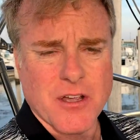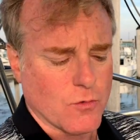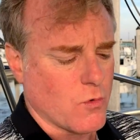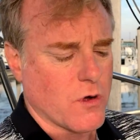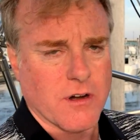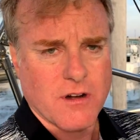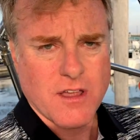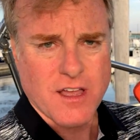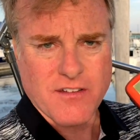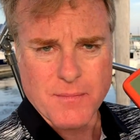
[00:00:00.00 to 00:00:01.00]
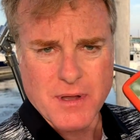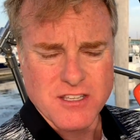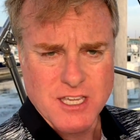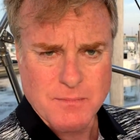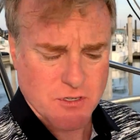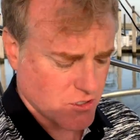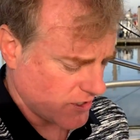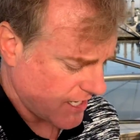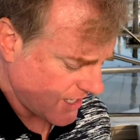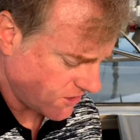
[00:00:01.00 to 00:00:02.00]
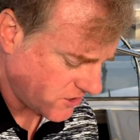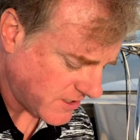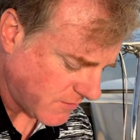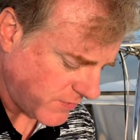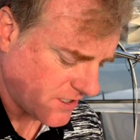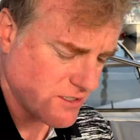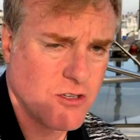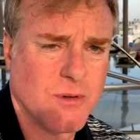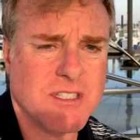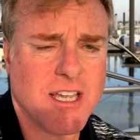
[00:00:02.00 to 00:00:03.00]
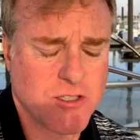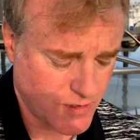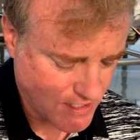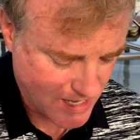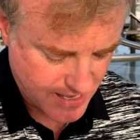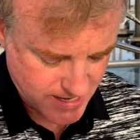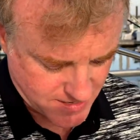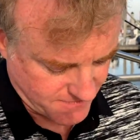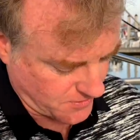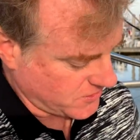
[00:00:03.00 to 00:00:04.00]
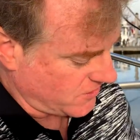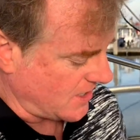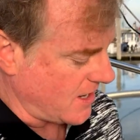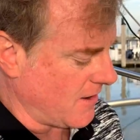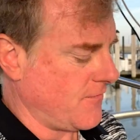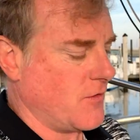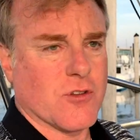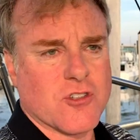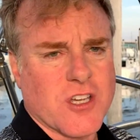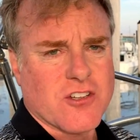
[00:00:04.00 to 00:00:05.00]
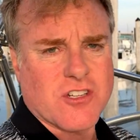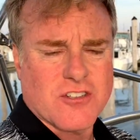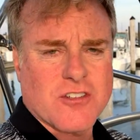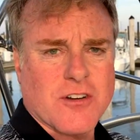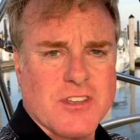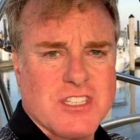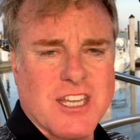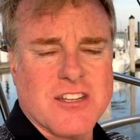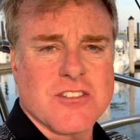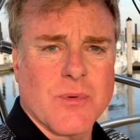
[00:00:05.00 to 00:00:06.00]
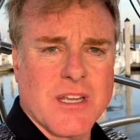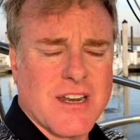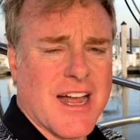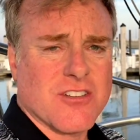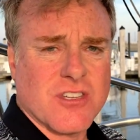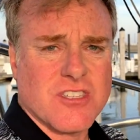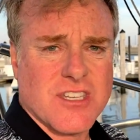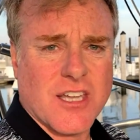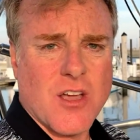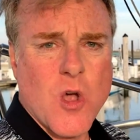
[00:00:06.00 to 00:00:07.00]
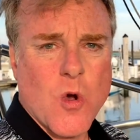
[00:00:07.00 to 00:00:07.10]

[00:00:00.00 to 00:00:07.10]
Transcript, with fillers: on the water, I've got my temperature gauge that we can do a test with, and I've also got our fuel injection service kit so we can actually see